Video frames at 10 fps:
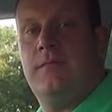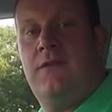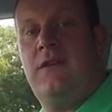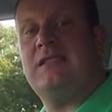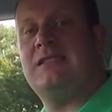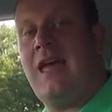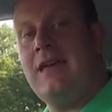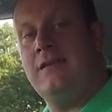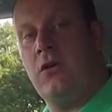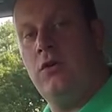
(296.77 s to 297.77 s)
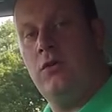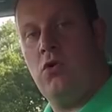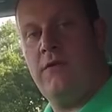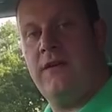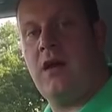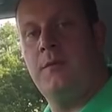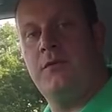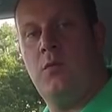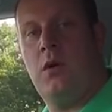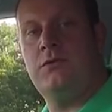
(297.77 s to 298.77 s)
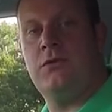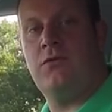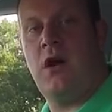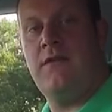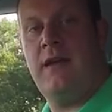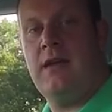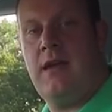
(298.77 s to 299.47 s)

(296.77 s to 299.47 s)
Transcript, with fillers: If it stays on or if it comes on whilst you're driving,